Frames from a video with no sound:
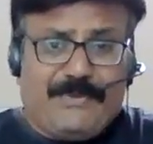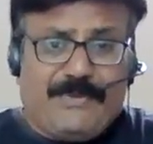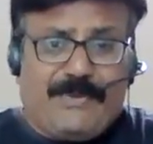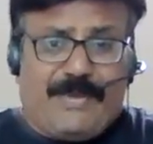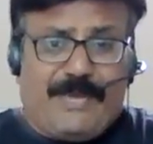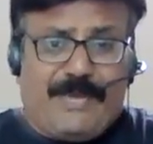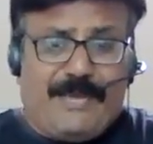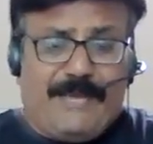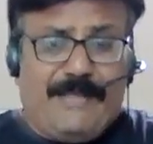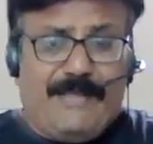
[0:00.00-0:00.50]

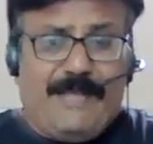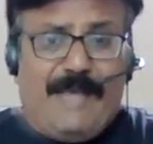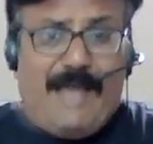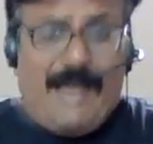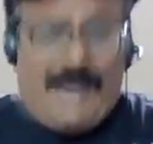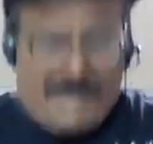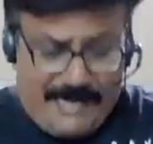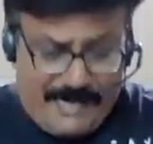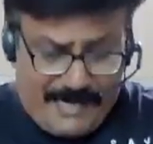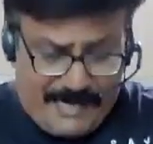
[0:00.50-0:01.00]
Okay.
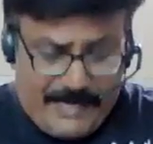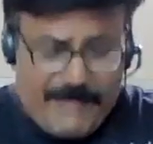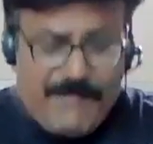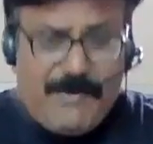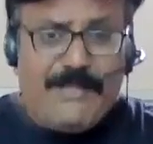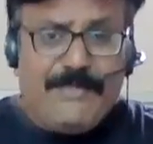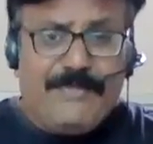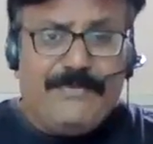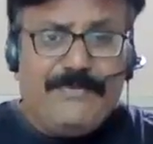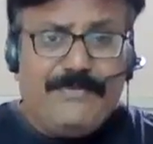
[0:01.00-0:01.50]
And
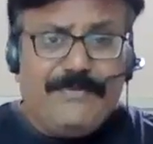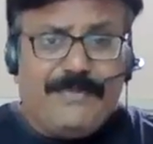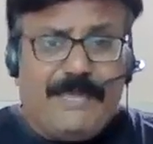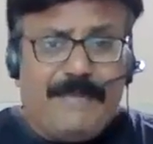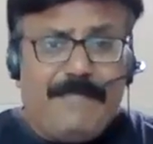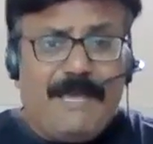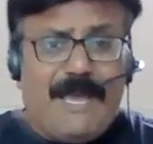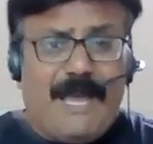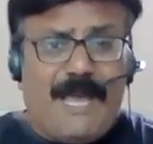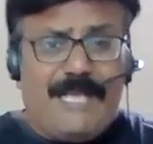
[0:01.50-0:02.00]
even
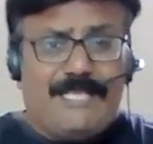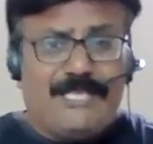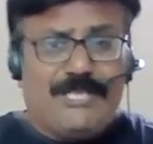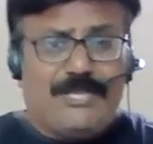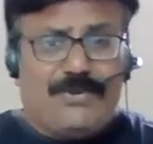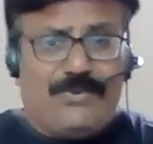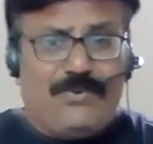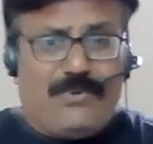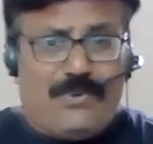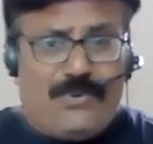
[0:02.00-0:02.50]
they may ask
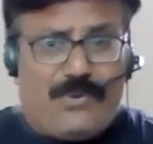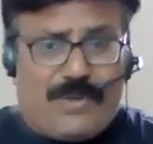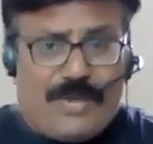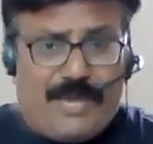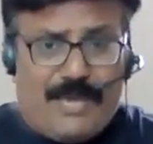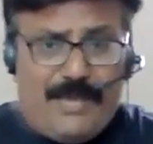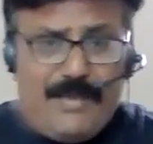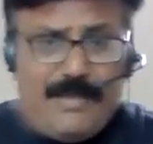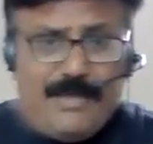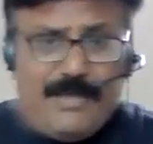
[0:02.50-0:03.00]
you,
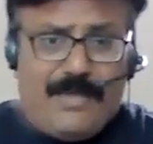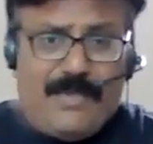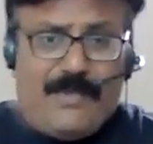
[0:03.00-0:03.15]
okay,